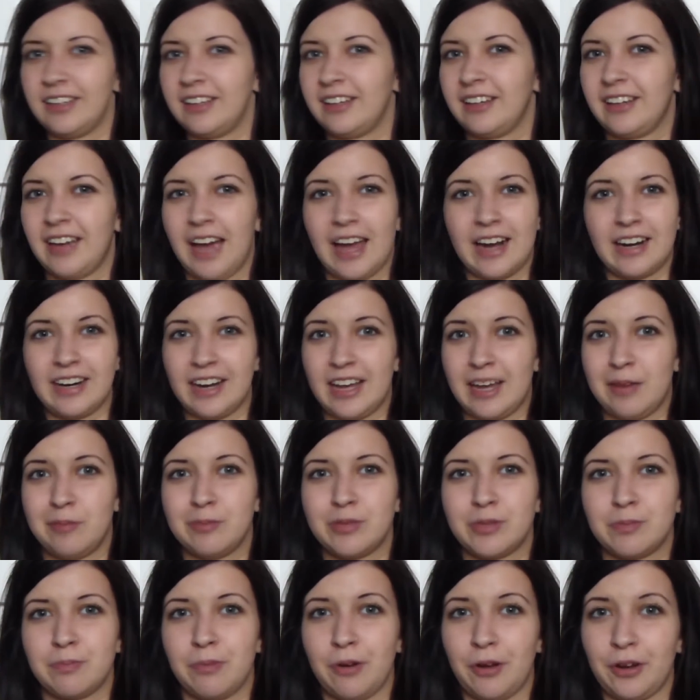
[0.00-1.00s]
kind of
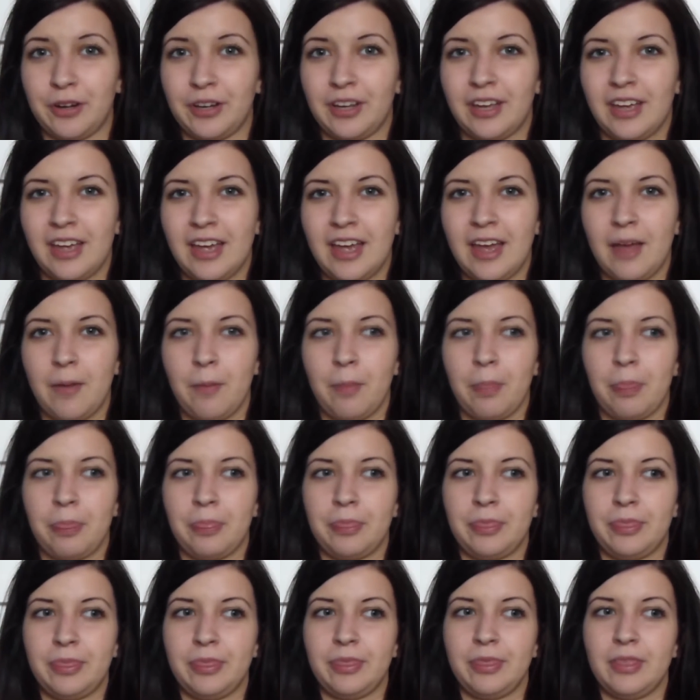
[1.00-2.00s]
names, but
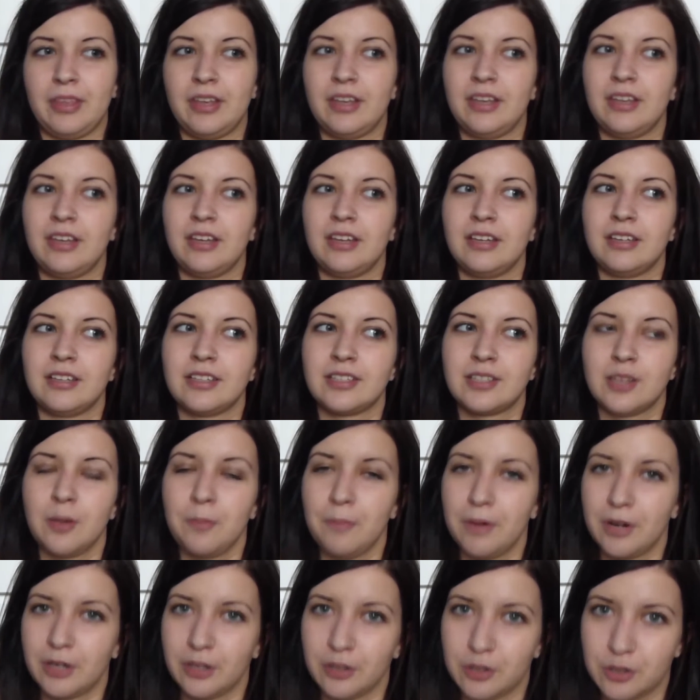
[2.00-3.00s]

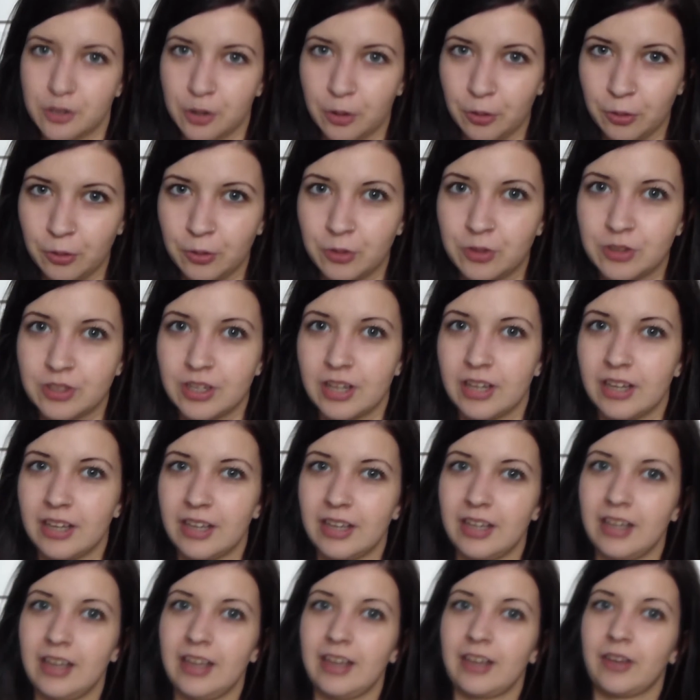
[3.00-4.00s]
somebody told
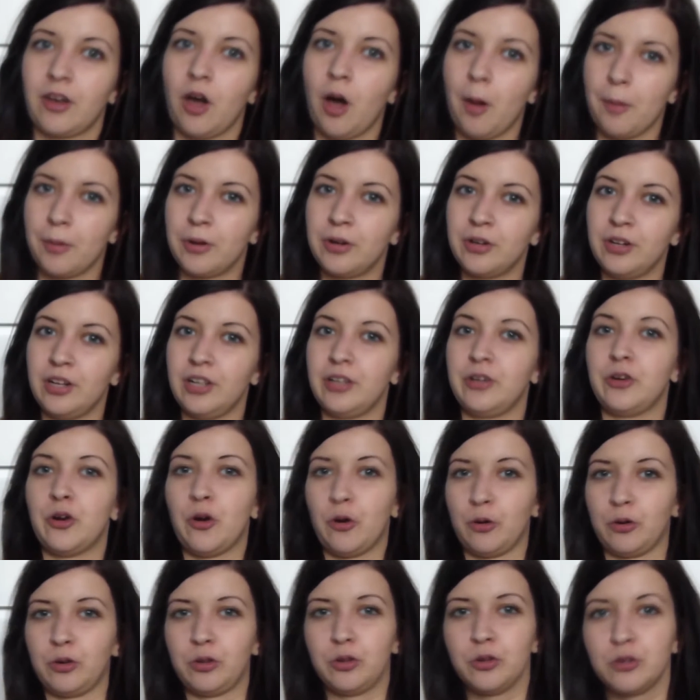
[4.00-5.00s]
a commonly
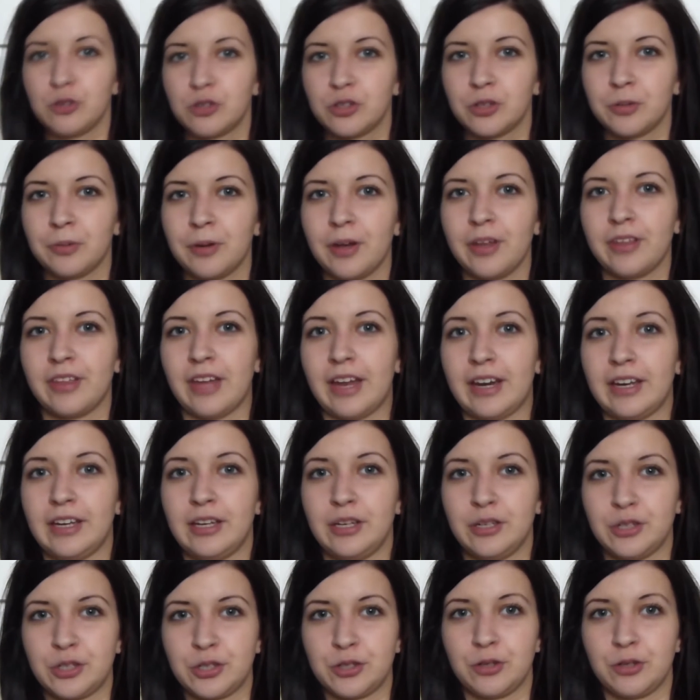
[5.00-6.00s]
known YouTuber that he